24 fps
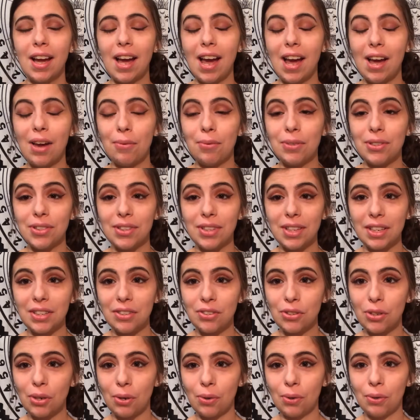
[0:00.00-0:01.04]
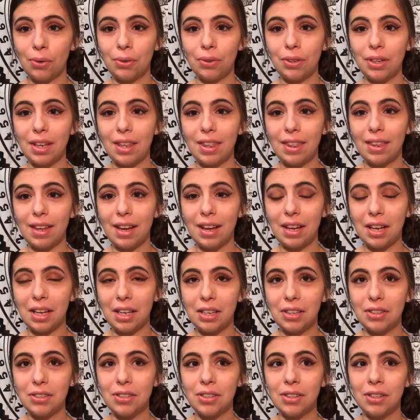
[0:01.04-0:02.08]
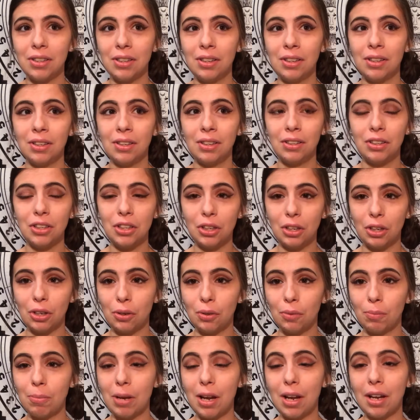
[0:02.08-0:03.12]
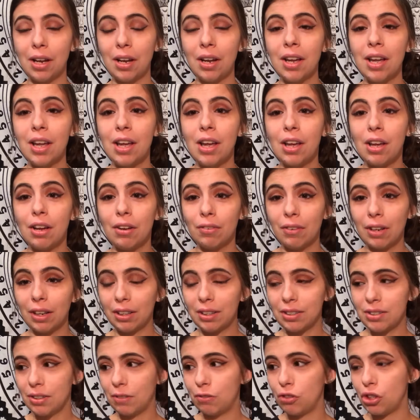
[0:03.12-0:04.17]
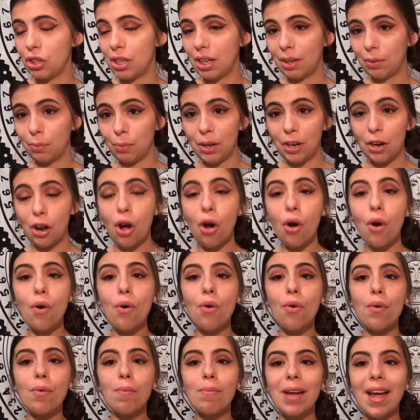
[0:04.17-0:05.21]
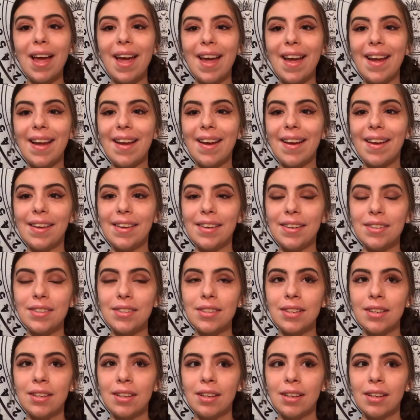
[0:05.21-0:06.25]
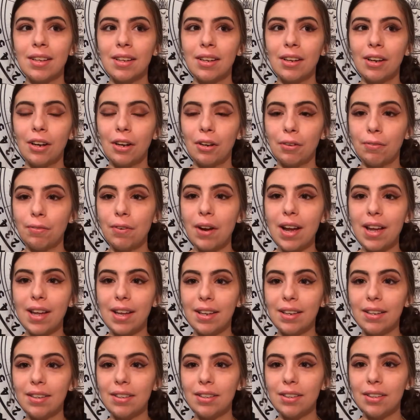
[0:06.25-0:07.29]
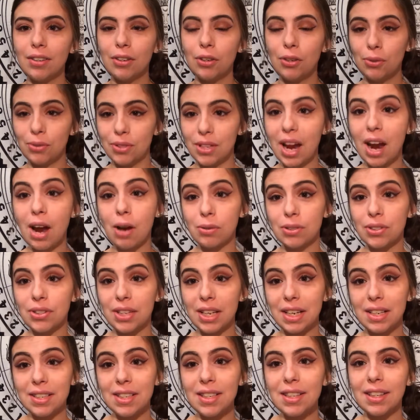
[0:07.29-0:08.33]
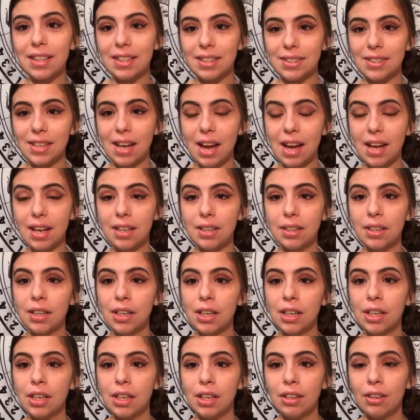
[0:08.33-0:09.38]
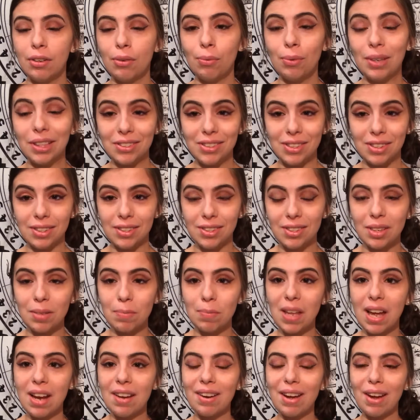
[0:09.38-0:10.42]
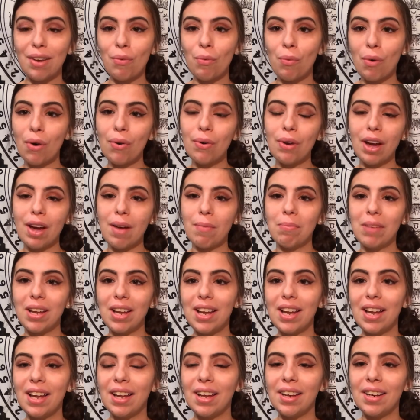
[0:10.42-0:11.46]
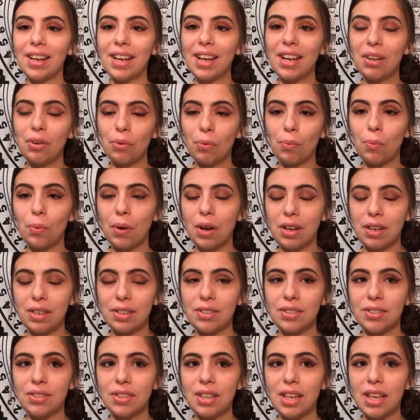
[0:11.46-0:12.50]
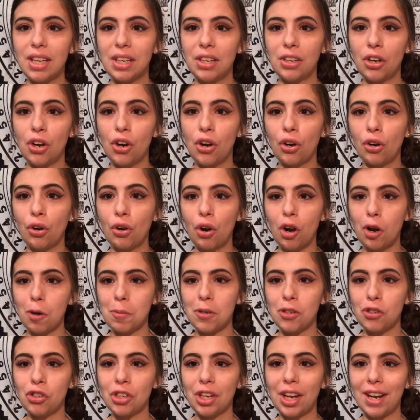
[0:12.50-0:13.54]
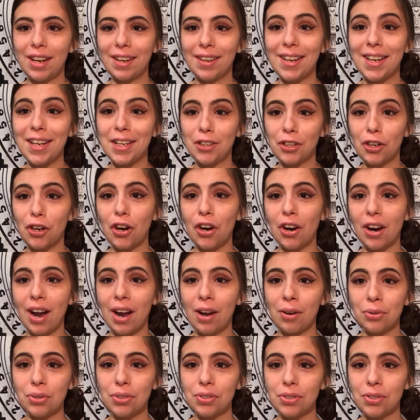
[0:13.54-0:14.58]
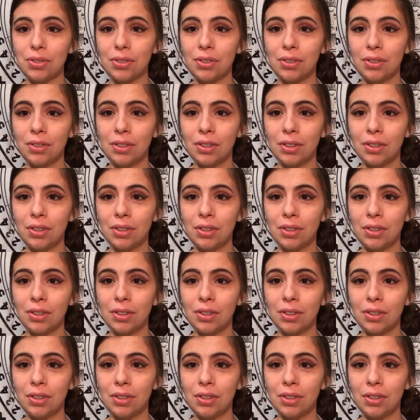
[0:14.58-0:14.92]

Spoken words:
I was then told that, my relative, she had went home, and her friend, whose house they did this at, went to sleep that night, woke up, and it was in her garbage can in her house.